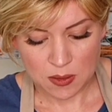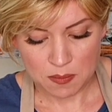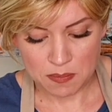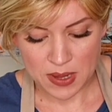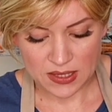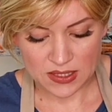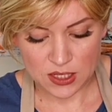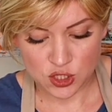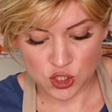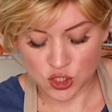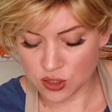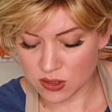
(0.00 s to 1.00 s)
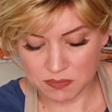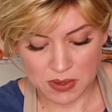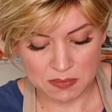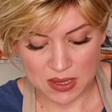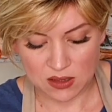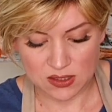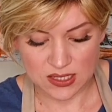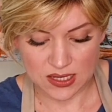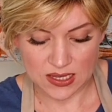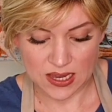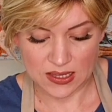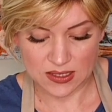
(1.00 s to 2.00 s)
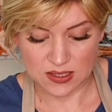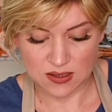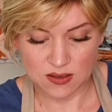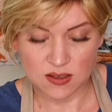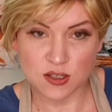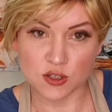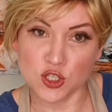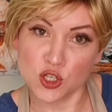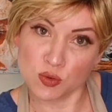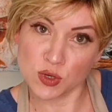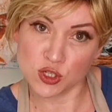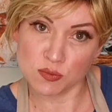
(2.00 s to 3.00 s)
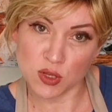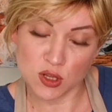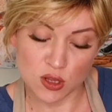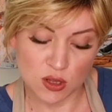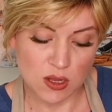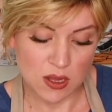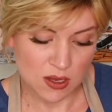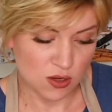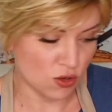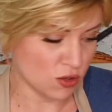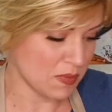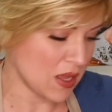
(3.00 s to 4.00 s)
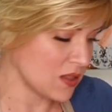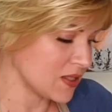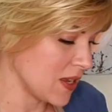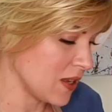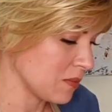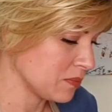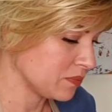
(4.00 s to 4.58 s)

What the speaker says: but it shouldn't be melting yet. So squishable, not melting.